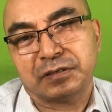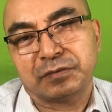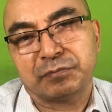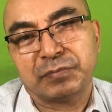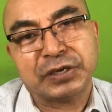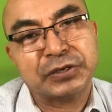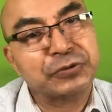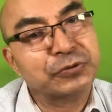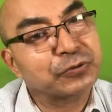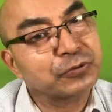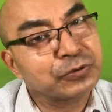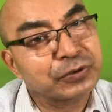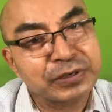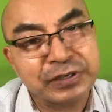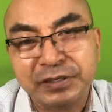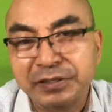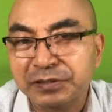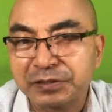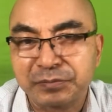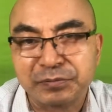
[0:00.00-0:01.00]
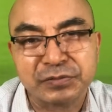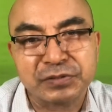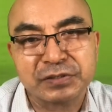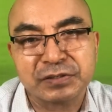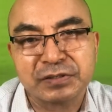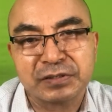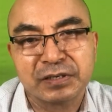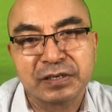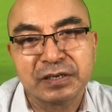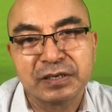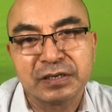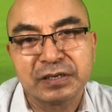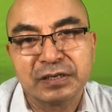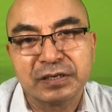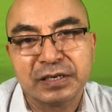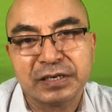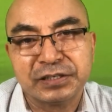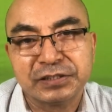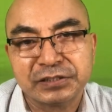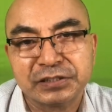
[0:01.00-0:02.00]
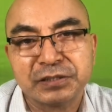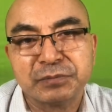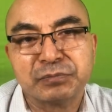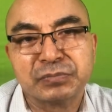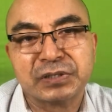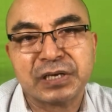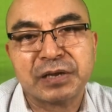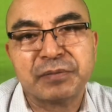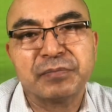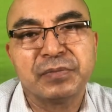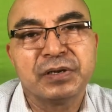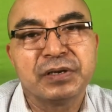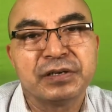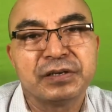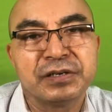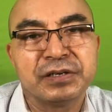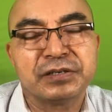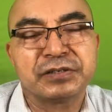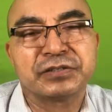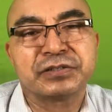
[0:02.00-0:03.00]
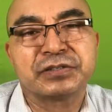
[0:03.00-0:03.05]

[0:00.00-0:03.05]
microorganisms. At the same time, there are